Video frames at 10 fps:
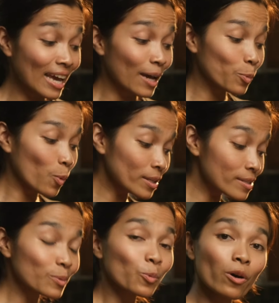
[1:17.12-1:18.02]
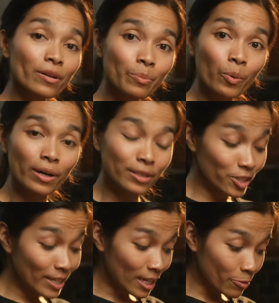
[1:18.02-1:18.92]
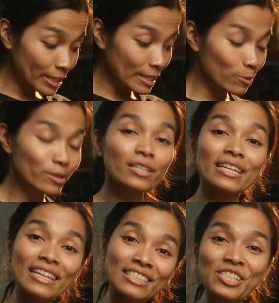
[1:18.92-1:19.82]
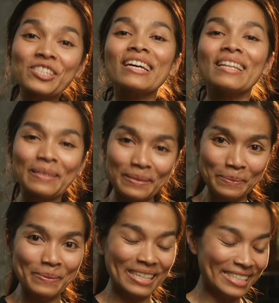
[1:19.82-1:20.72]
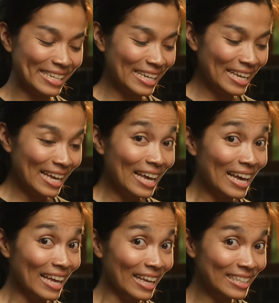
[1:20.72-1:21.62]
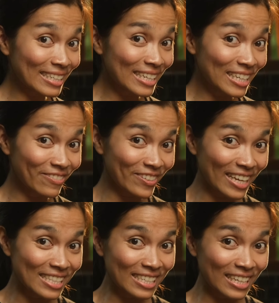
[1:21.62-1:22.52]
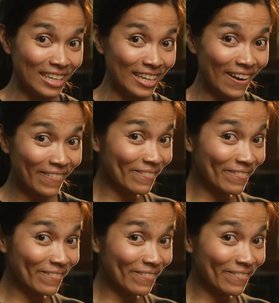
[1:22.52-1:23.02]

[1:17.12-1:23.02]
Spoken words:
and once the water boiled, you can reduce the heat just a little bit. And if you can see here,